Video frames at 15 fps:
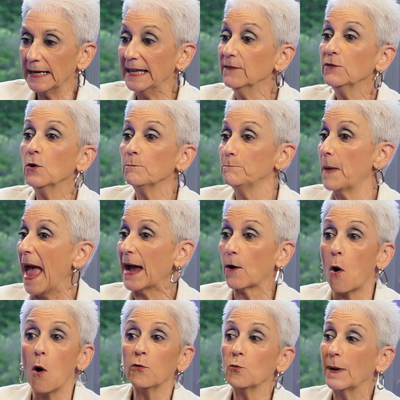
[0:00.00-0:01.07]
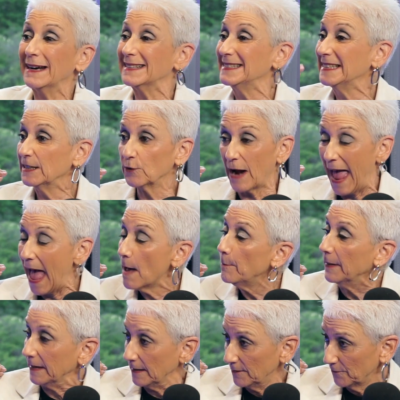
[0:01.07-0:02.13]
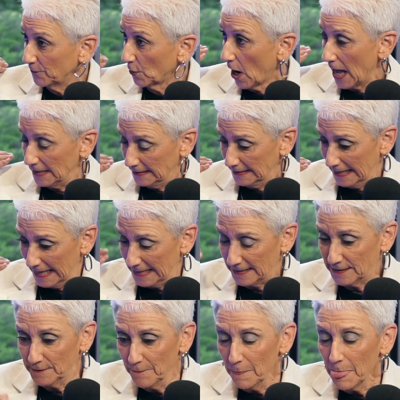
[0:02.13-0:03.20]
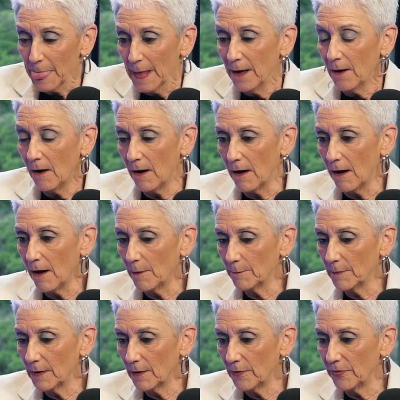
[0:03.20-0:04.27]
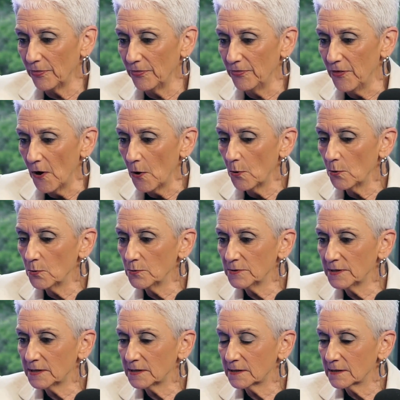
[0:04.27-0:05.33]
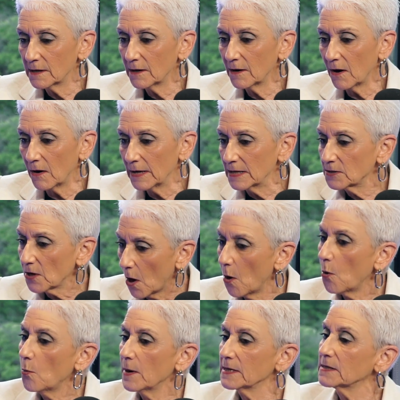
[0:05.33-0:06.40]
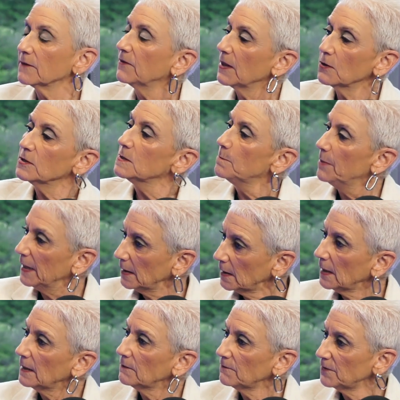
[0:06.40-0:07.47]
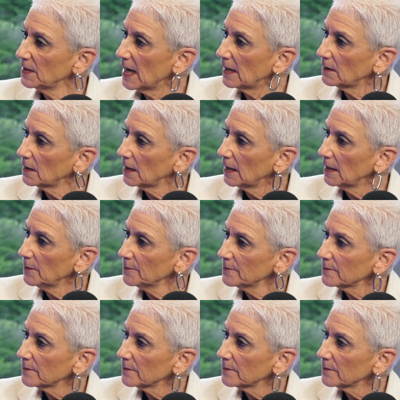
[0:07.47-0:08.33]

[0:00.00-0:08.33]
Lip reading: Even back all the way to Dear Abby, for God's sakes, those is always, if there has been infidelity,